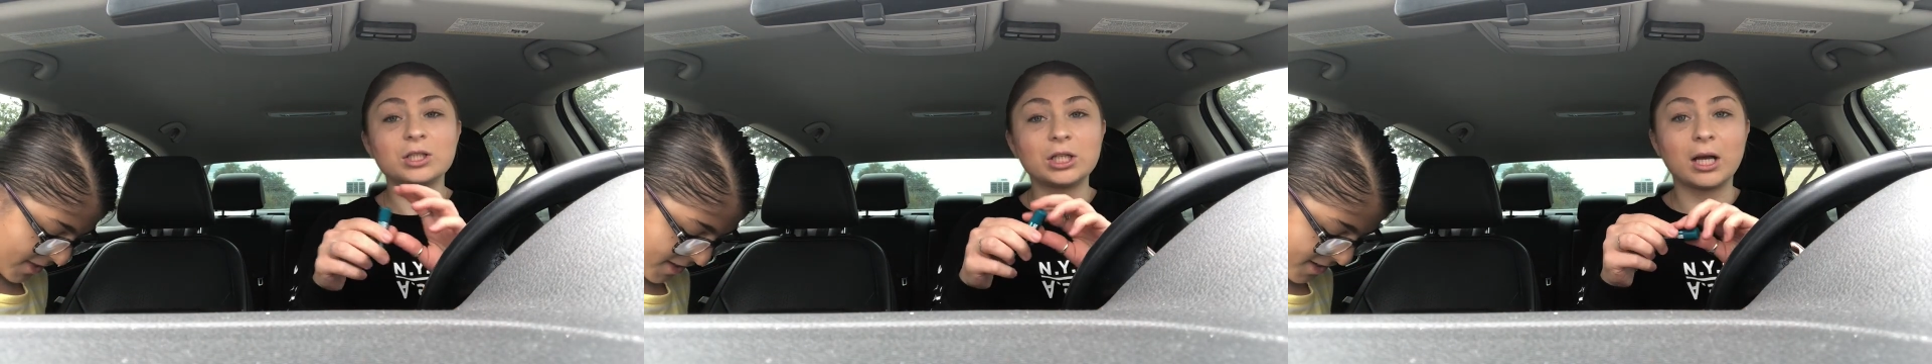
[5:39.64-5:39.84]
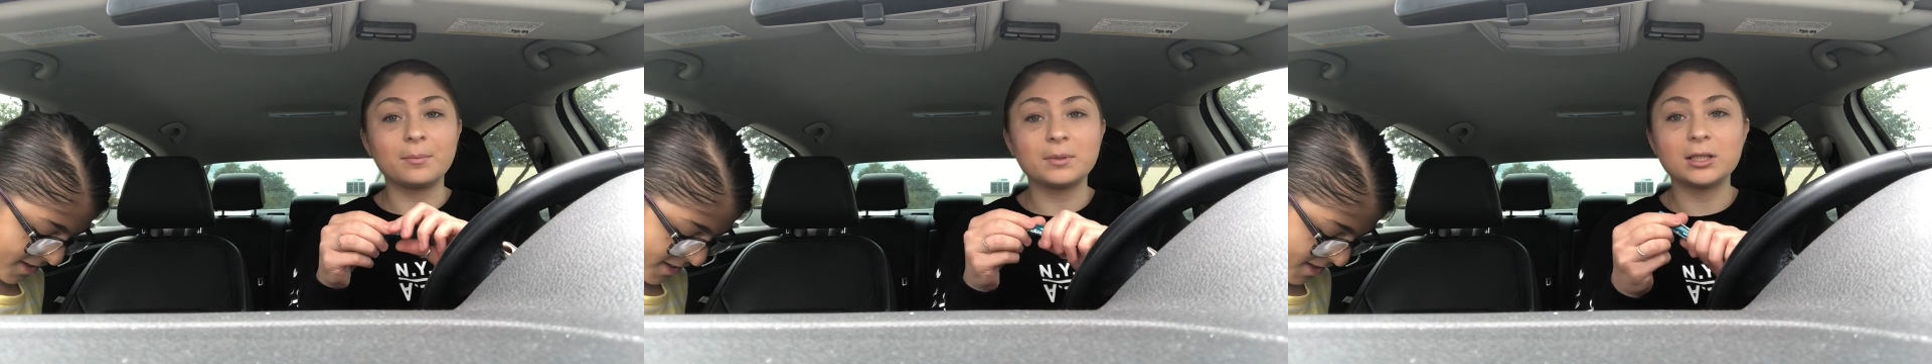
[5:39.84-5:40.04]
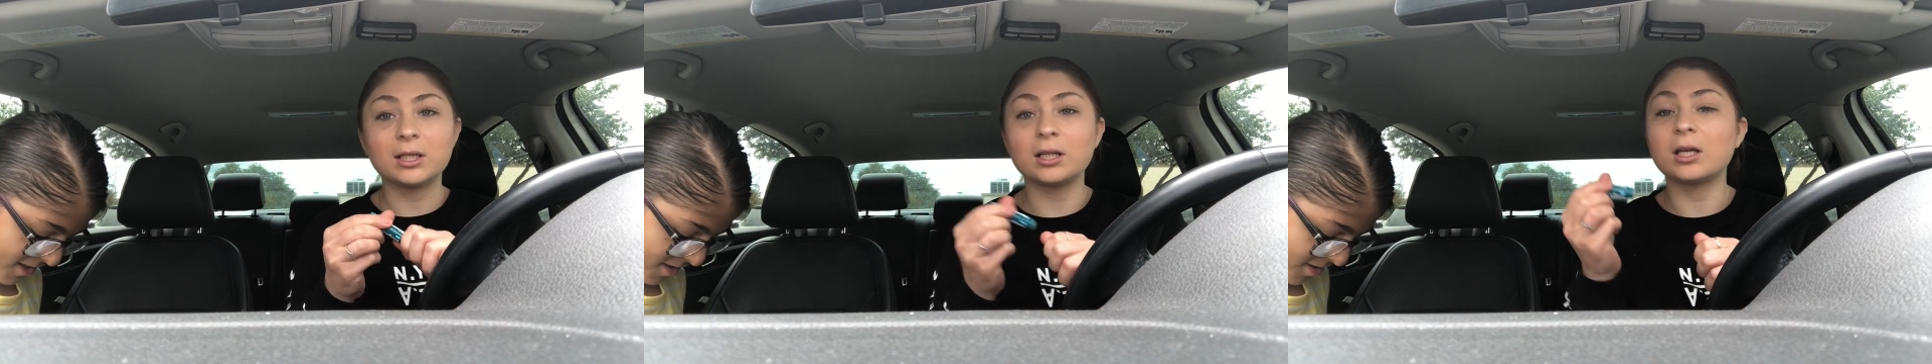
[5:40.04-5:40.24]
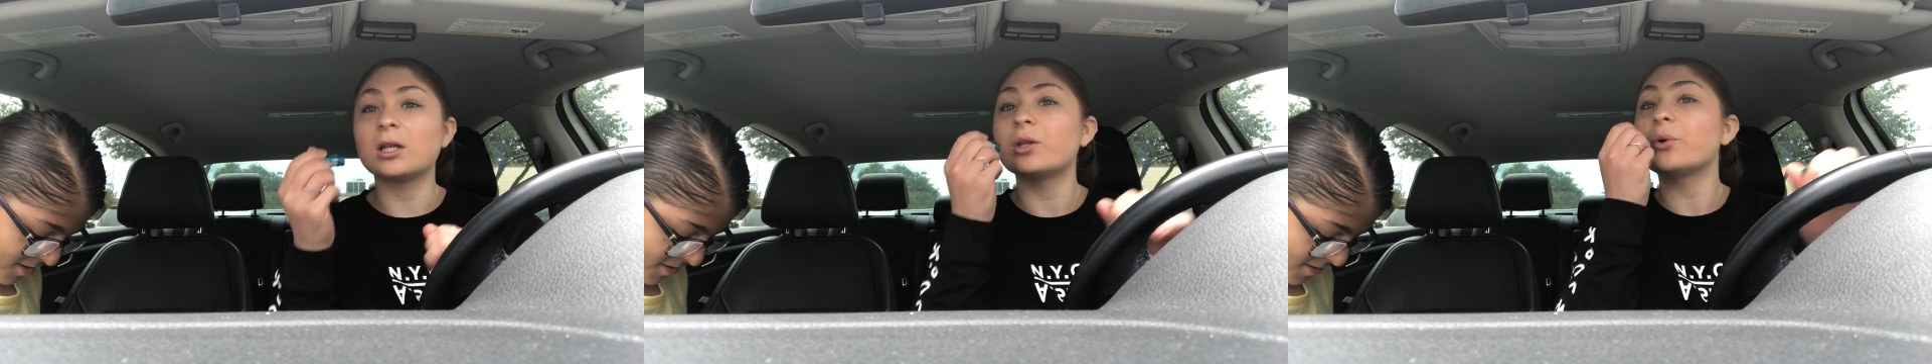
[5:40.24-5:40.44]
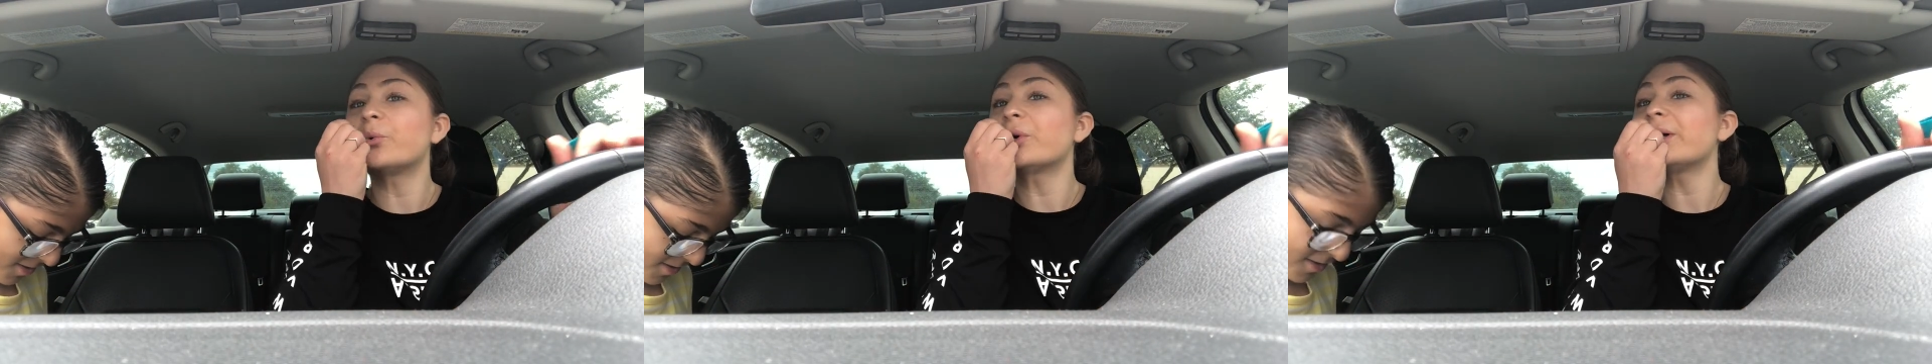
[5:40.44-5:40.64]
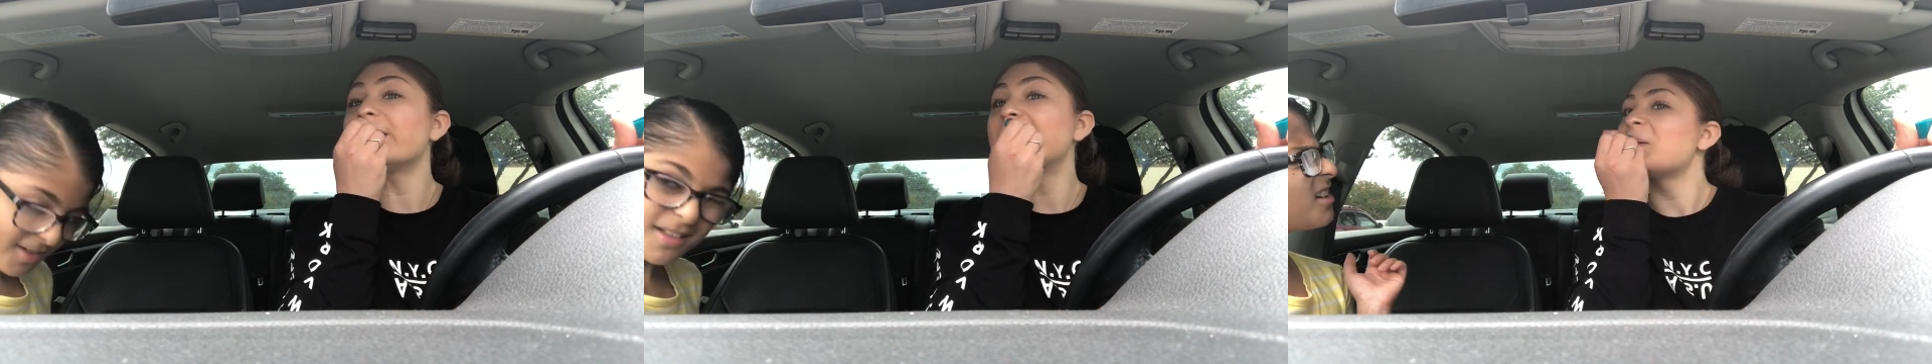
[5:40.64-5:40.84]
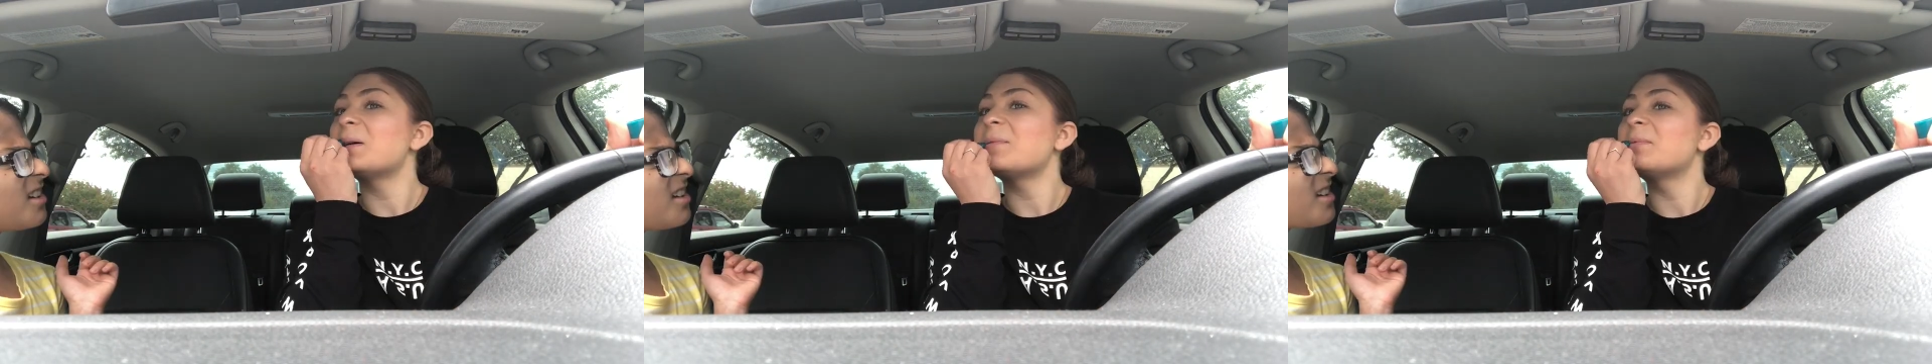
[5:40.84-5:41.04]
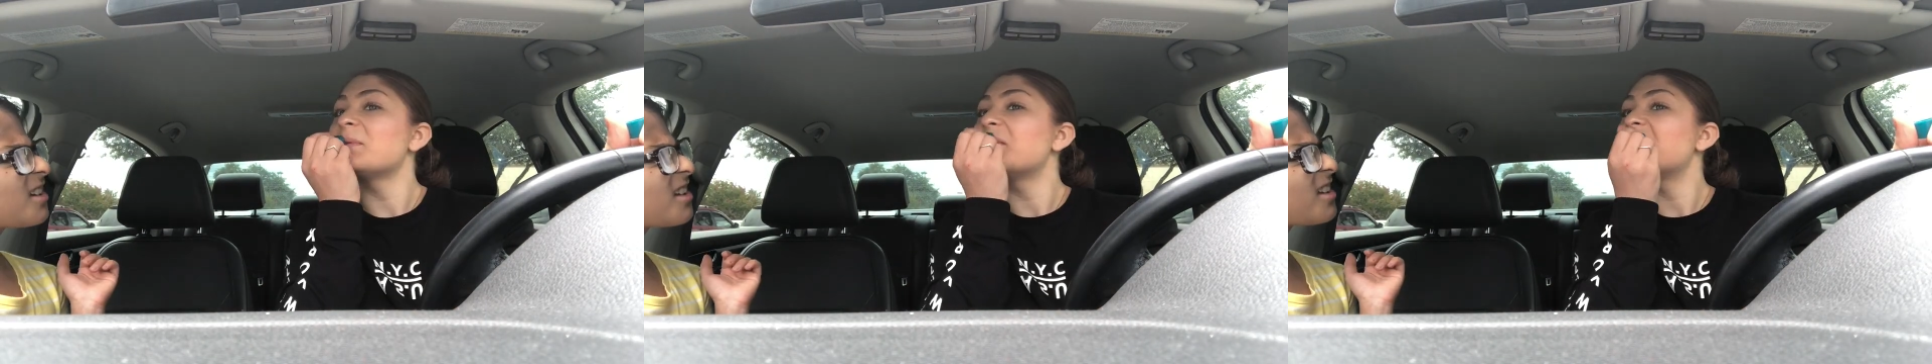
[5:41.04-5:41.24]
chapstick in the world.
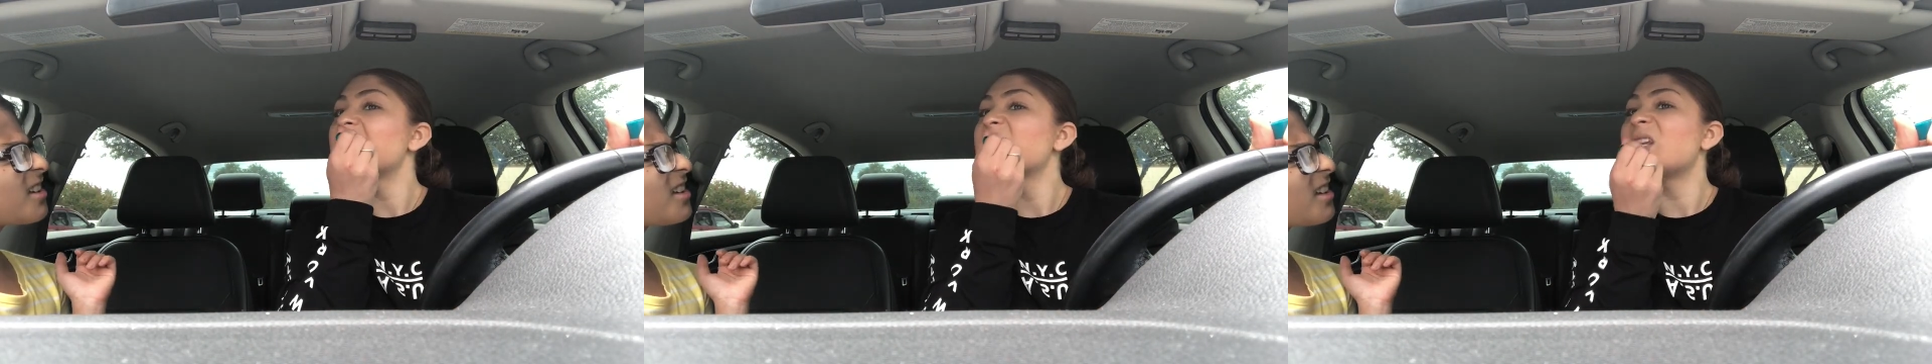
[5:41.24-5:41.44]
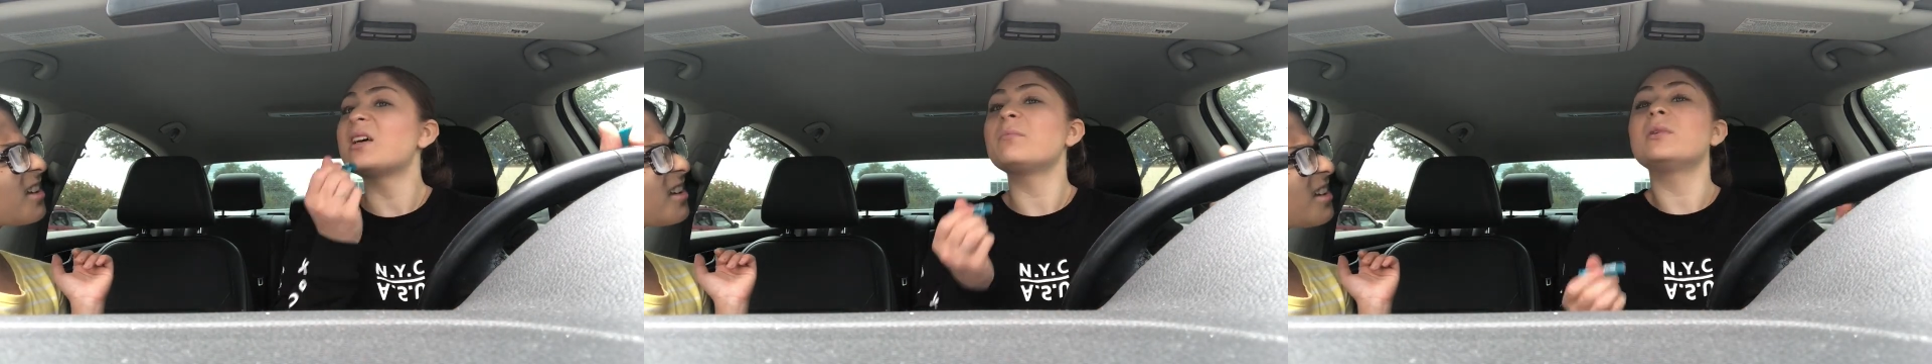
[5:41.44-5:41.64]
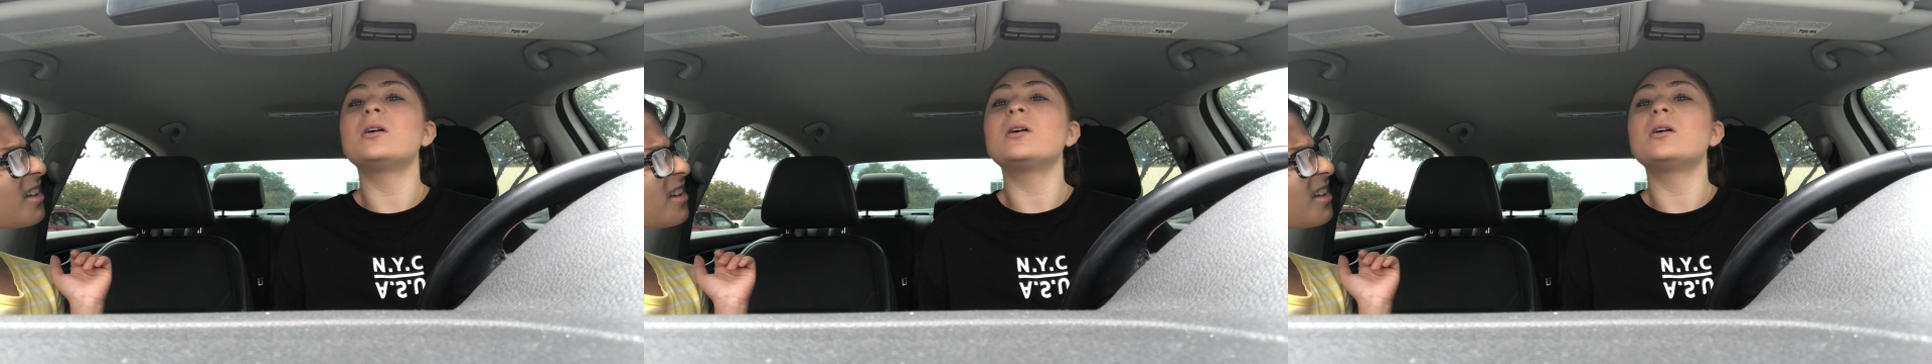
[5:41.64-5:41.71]
Dab it on.